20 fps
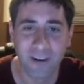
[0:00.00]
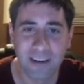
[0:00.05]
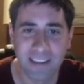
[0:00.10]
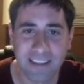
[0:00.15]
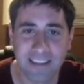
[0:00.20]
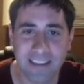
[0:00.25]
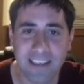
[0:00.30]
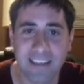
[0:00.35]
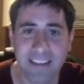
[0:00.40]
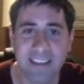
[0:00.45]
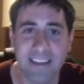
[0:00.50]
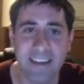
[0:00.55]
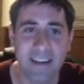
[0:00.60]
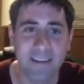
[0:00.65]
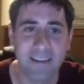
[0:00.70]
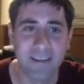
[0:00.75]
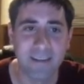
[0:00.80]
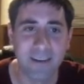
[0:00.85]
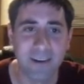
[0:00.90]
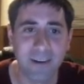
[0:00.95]
costs
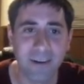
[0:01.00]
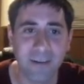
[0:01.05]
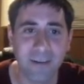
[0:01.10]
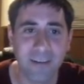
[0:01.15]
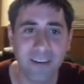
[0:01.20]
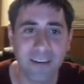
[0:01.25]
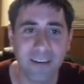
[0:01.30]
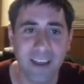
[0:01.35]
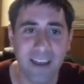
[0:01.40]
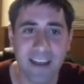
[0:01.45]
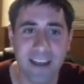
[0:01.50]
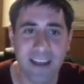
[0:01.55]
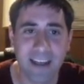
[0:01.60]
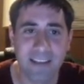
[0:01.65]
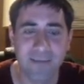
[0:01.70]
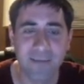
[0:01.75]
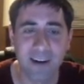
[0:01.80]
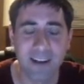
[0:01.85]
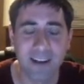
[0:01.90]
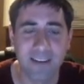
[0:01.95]
1600 gold. And
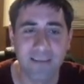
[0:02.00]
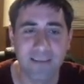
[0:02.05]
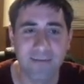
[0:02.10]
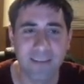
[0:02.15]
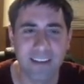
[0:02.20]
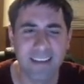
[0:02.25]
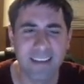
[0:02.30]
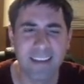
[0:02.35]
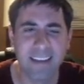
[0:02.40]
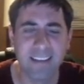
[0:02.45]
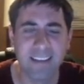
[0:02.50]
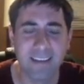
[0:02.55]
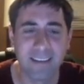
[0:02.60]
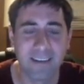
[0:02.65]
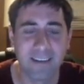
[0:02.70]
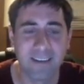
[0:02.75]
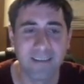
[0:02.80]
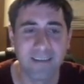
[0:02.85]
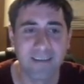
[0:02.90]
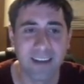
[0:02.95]
that's what? What is
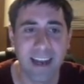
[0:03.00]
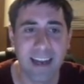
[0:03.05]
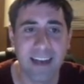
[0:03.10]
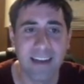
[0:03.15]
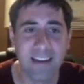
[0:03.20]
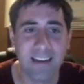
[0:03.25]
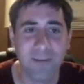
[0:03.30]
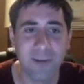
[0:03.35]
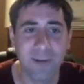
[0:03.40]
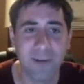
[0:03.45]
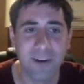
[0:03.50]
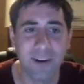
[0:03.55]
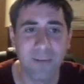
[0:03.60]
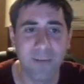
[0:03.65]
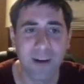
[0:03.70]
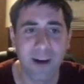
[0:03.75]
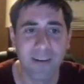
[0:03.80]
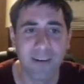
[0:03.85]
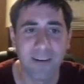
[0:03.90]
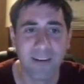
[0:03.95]
needlessly large? 80 ability
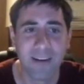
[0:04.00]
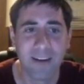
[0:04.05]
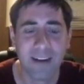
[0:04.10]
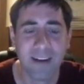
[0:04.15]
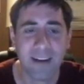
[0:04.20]
power?